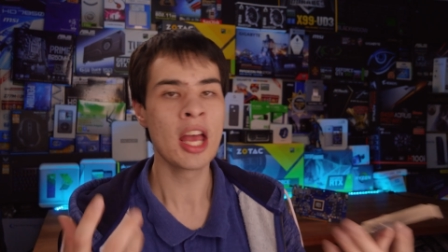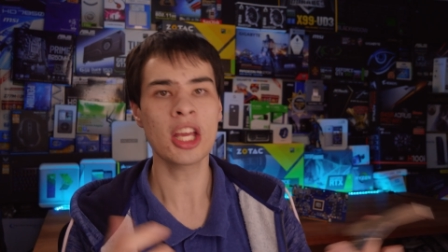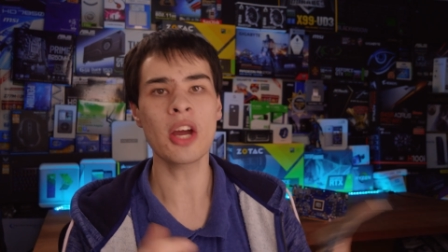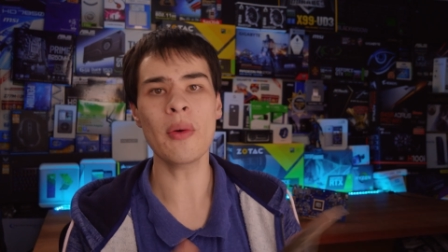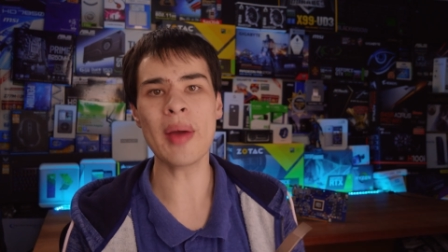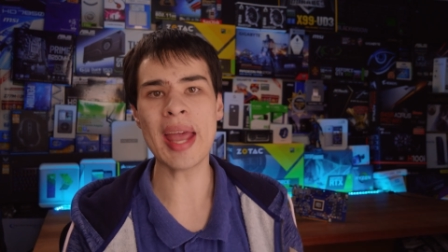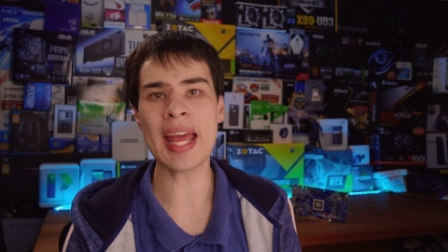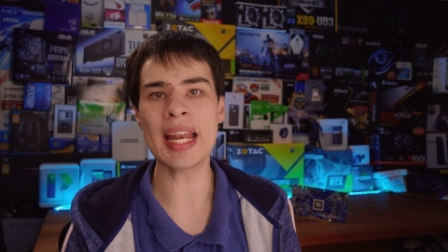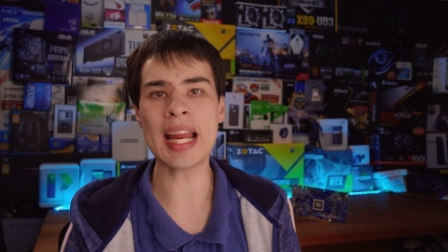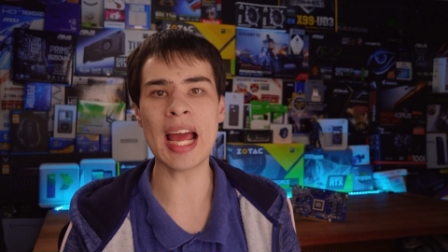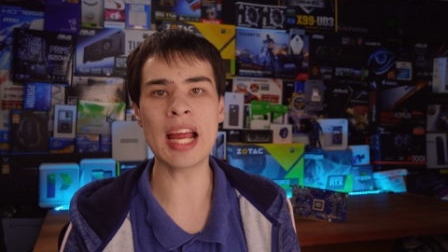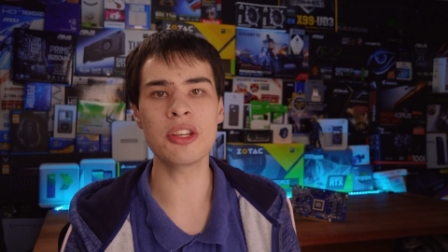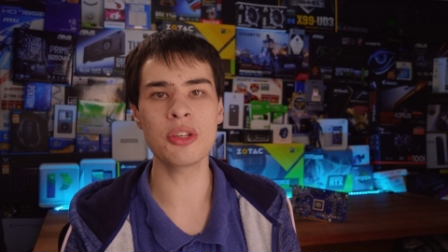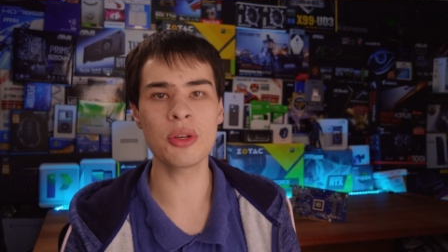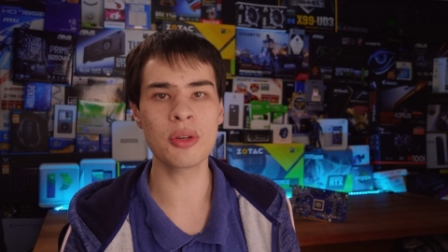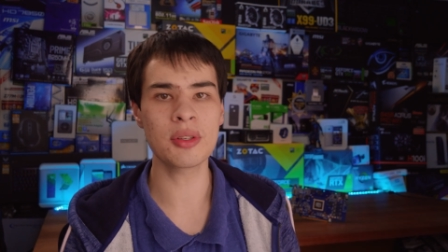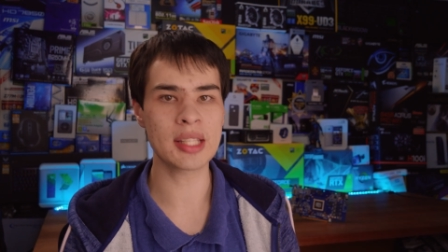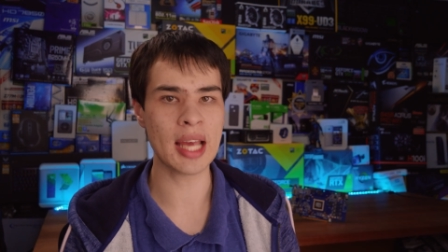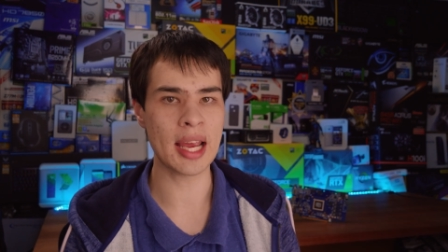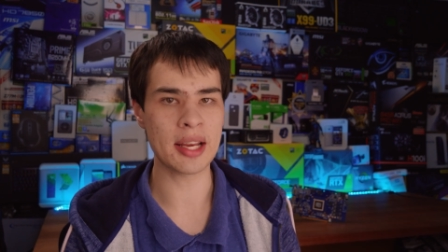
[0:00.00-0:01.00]
Go ahead and
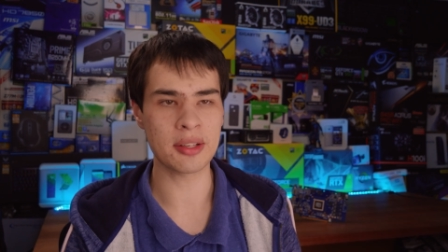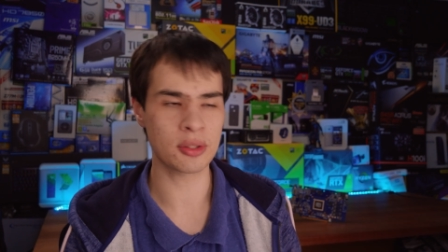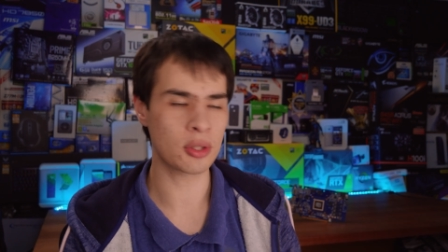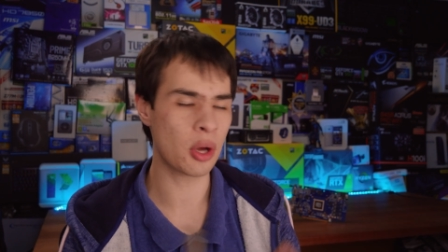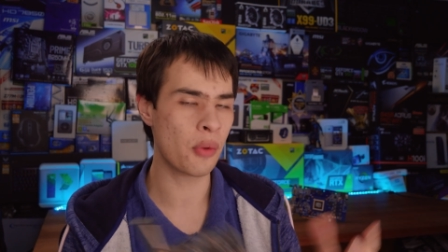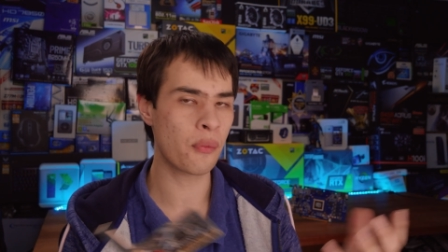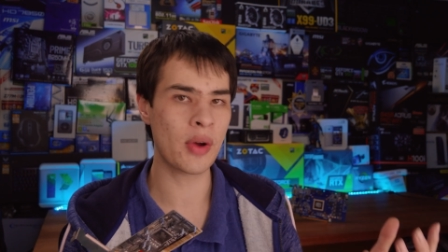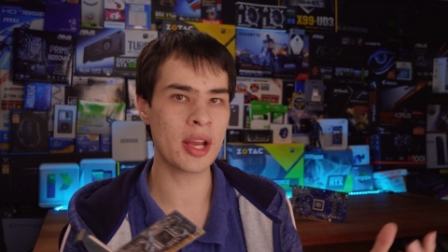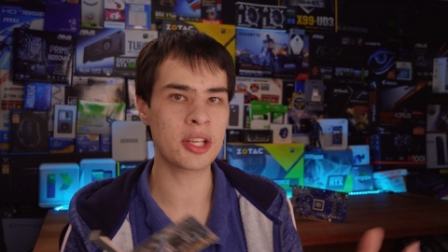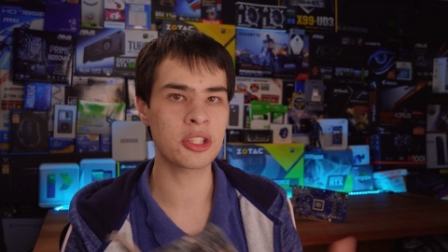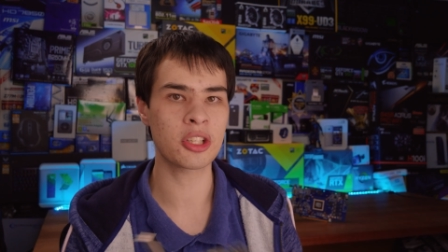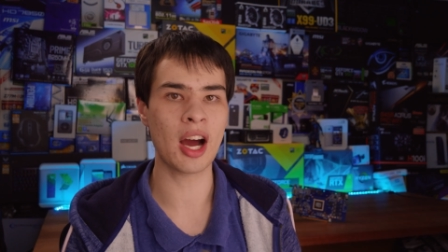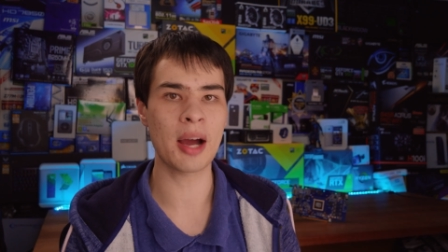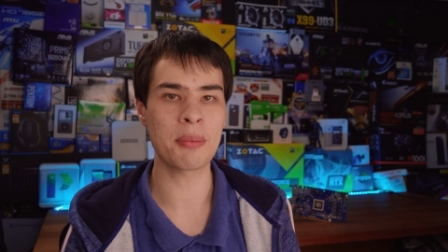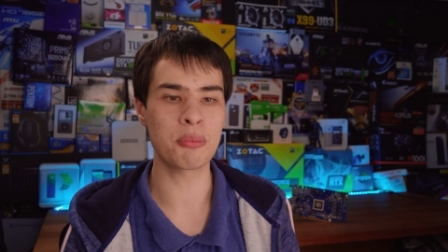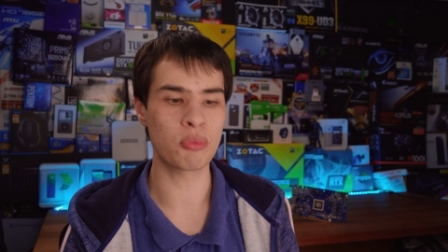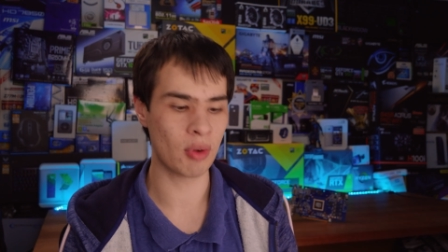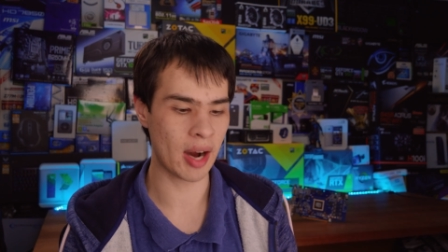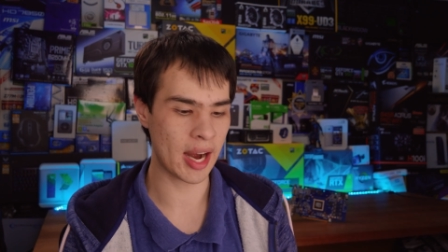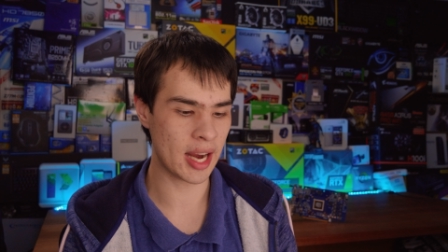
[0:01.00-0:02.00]
use a software
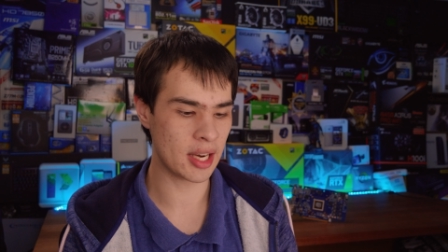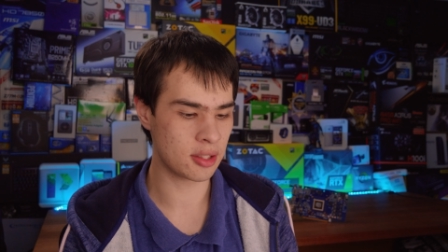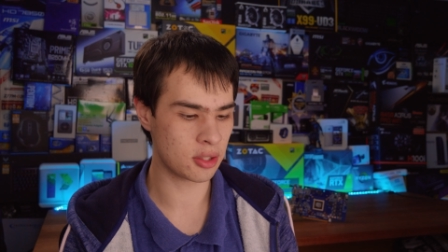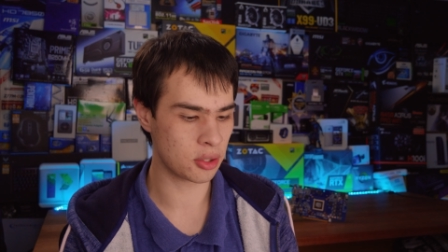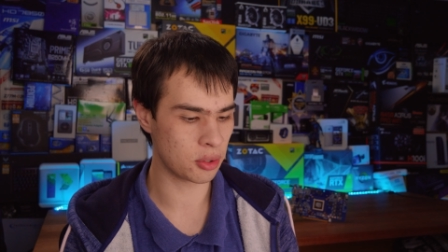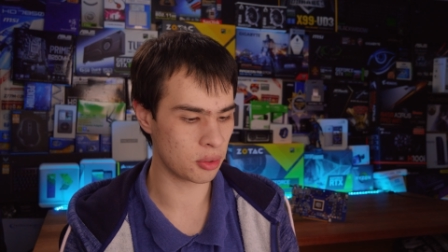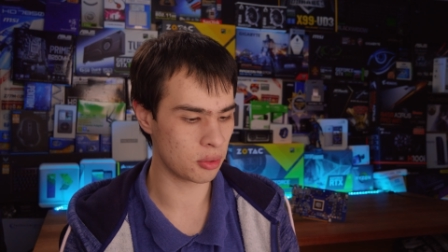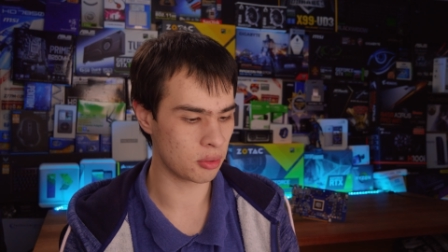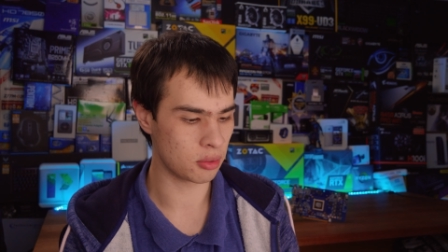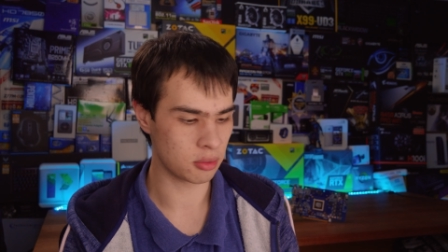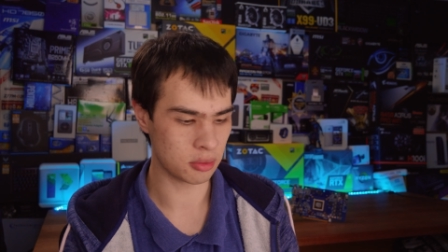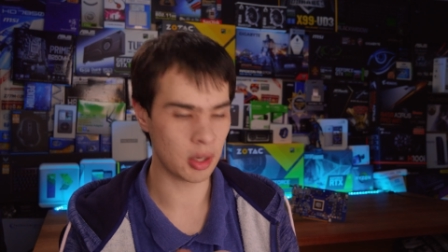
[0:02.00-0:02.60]
type RAID to,